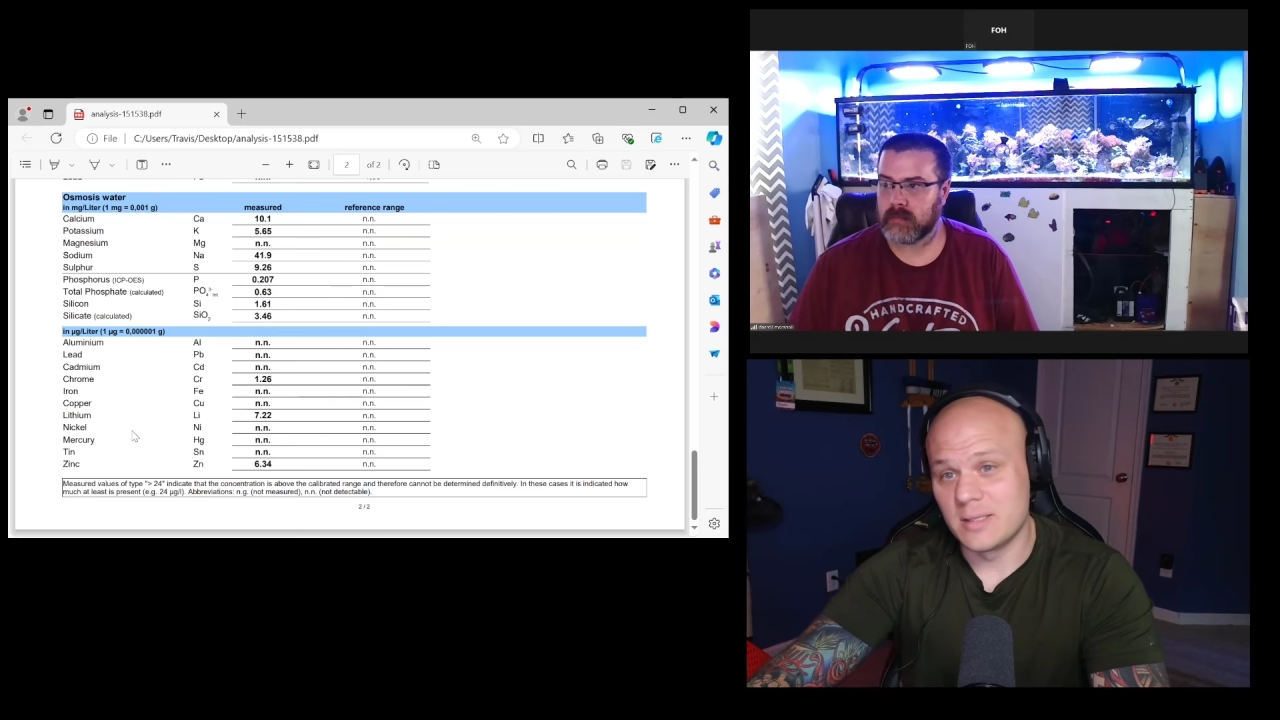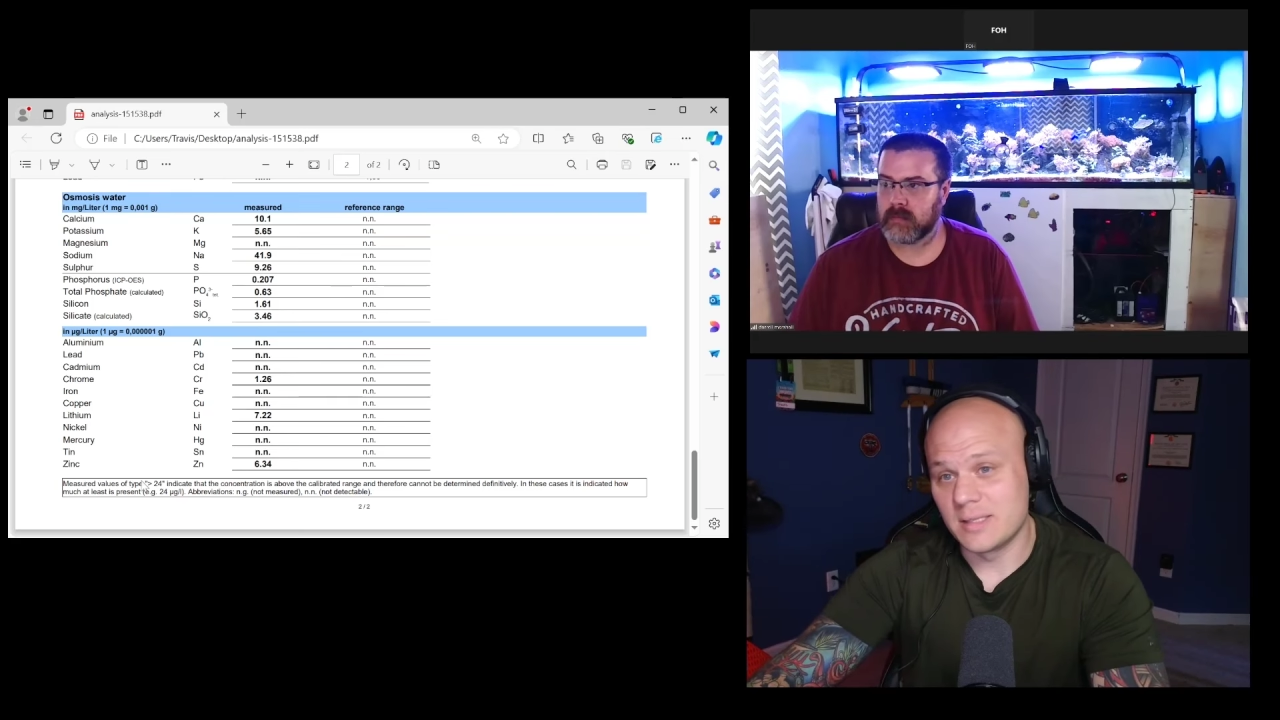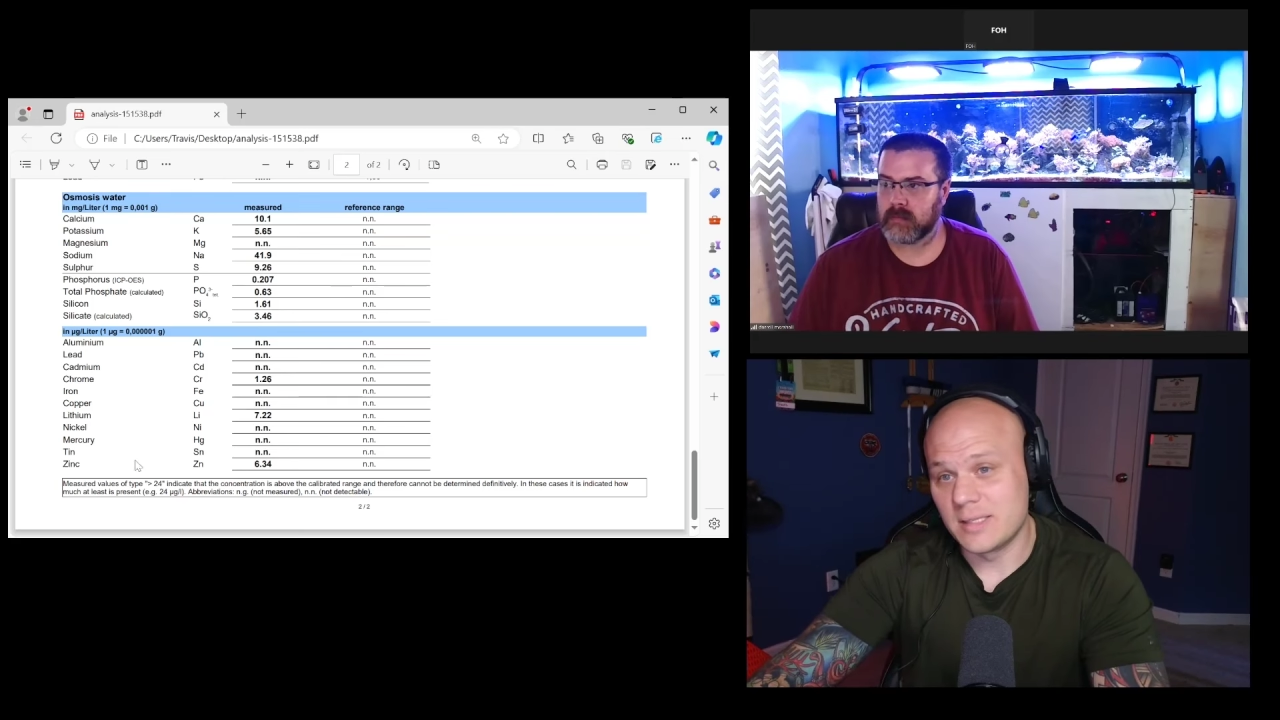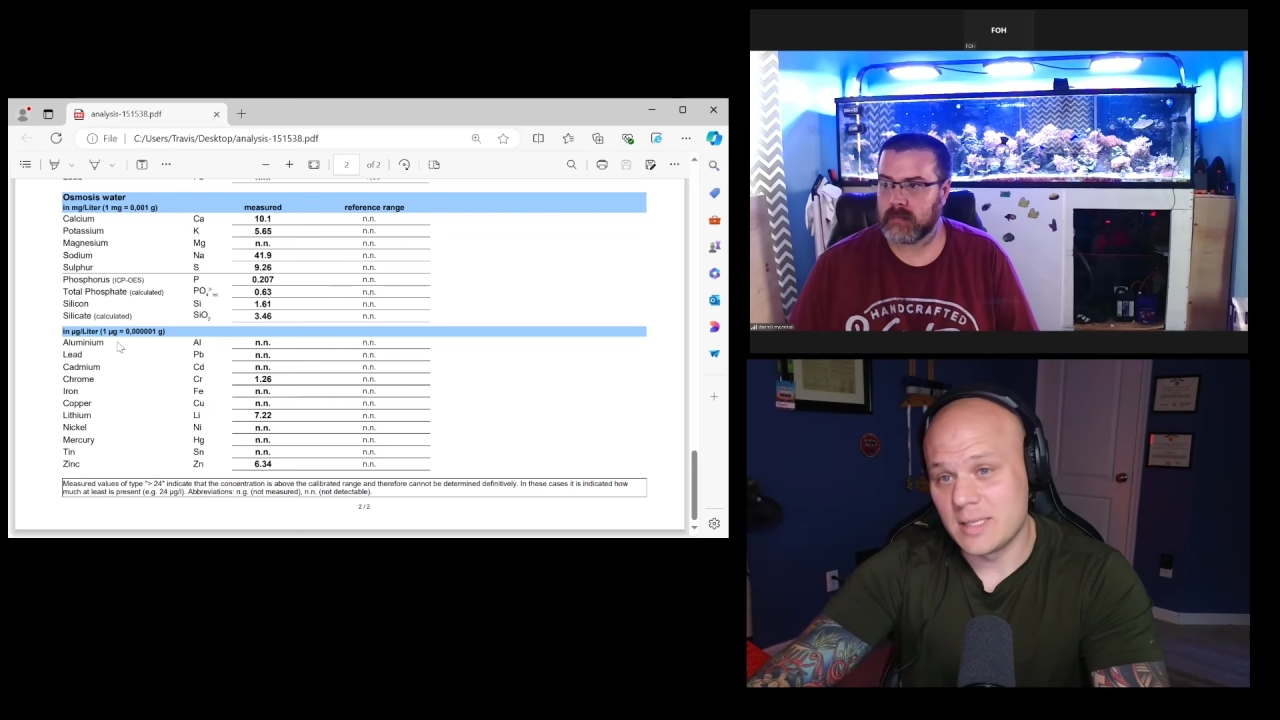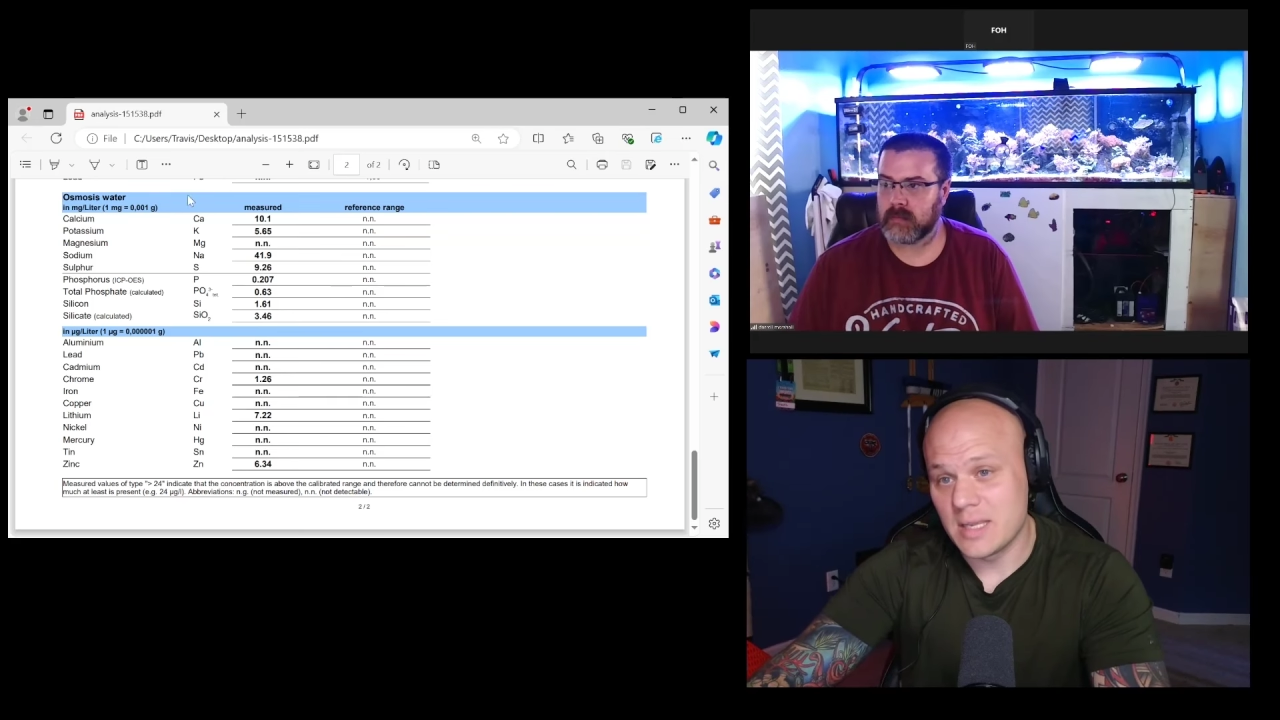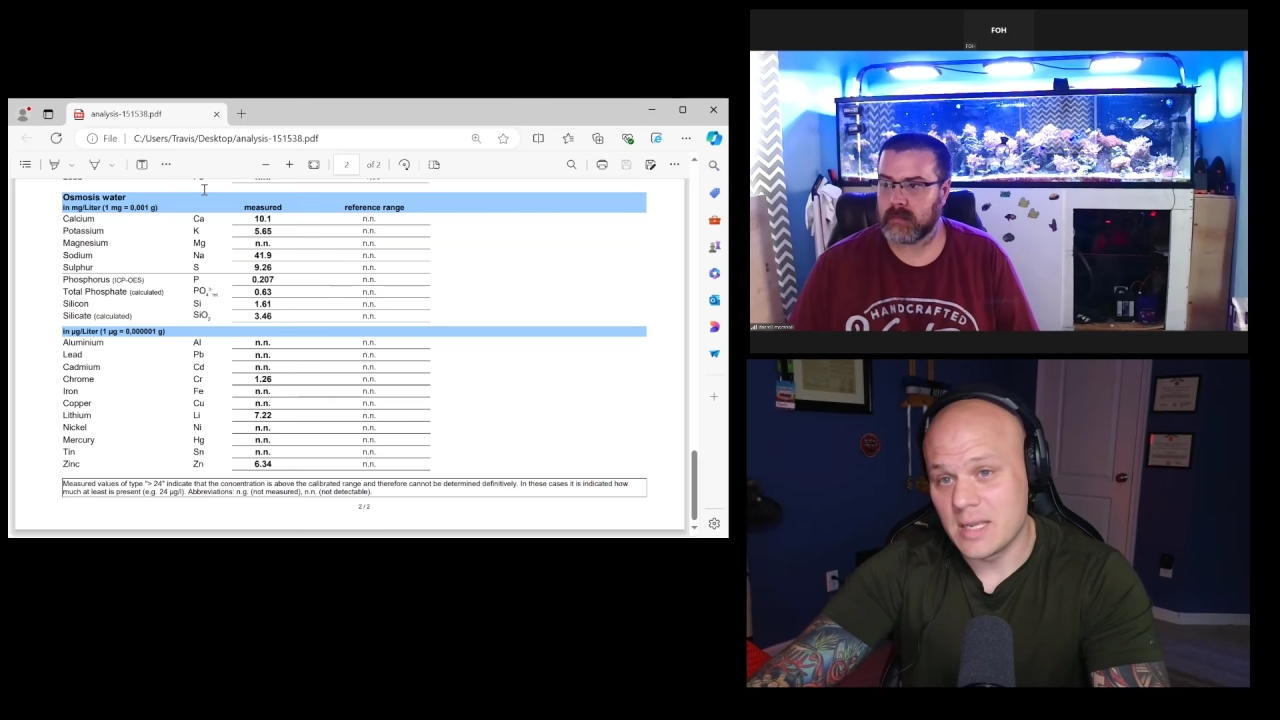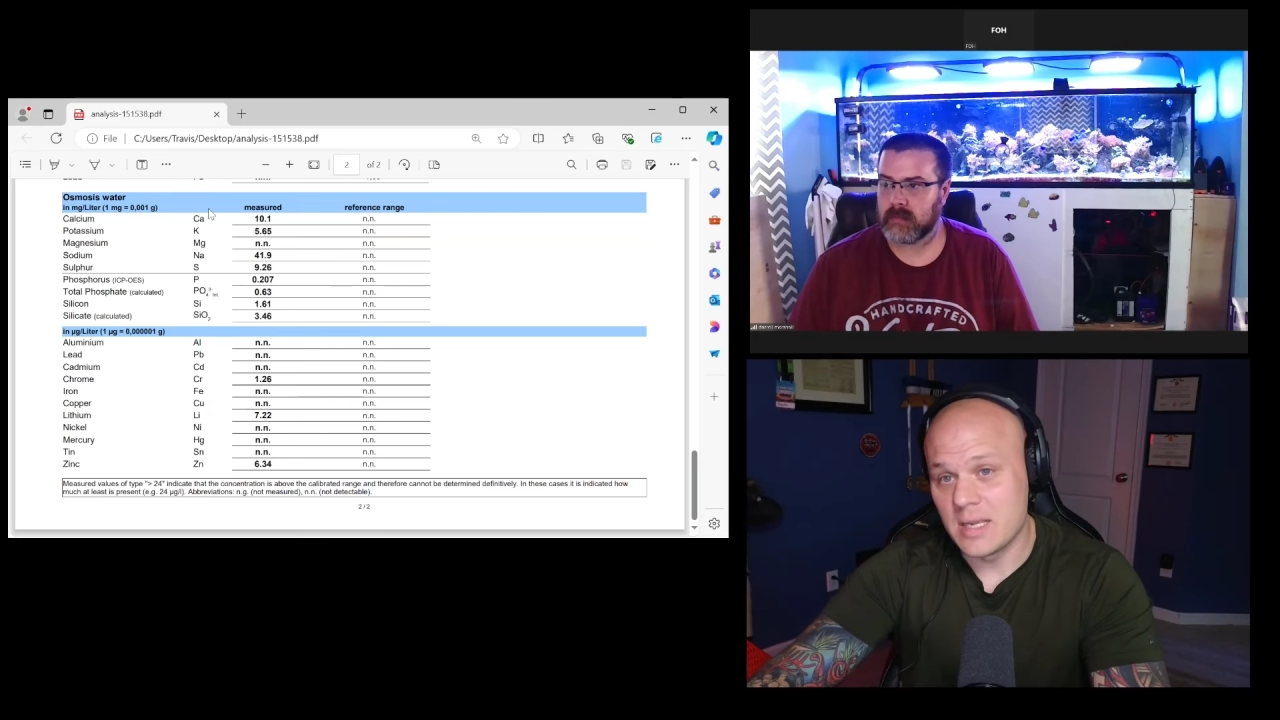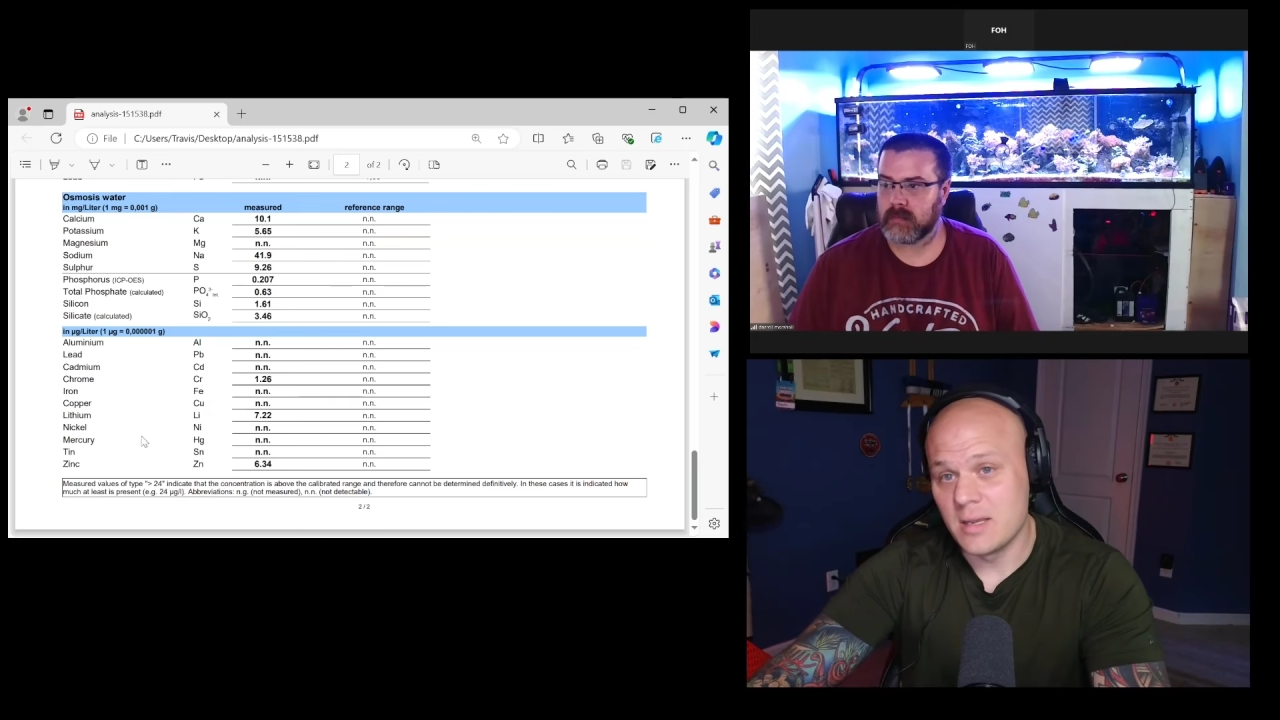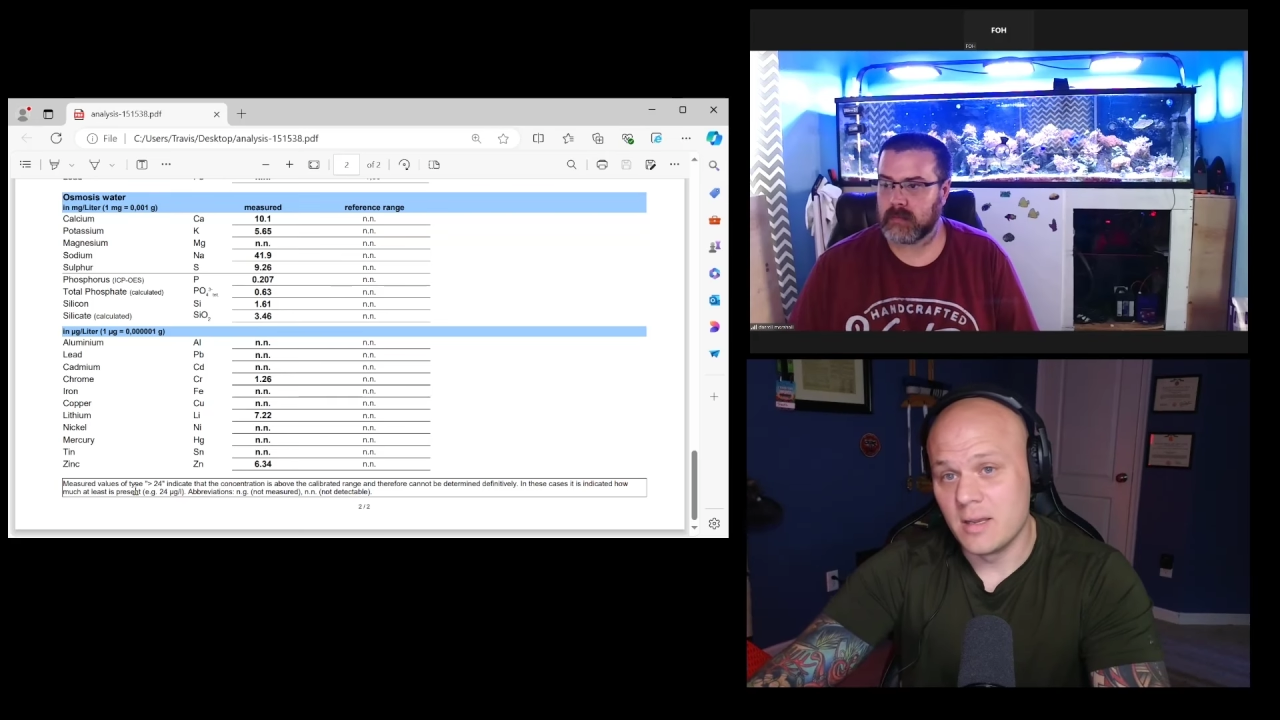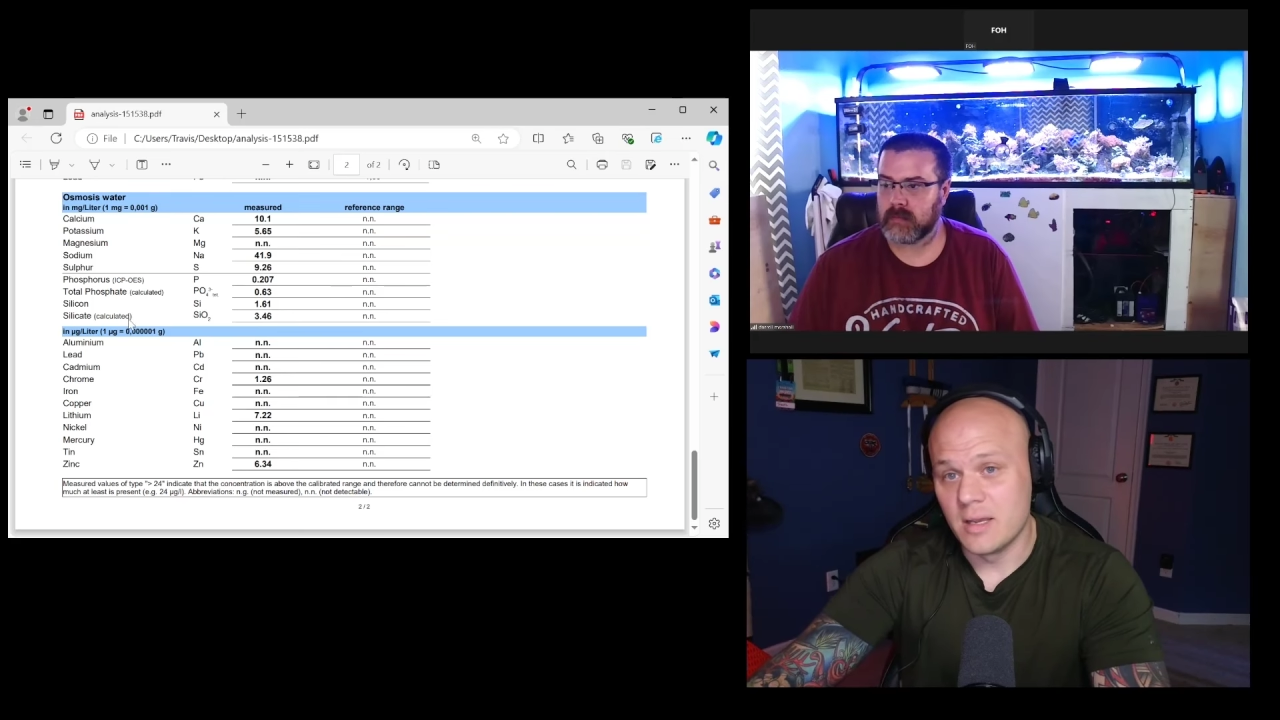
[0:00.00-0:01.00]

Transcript: to see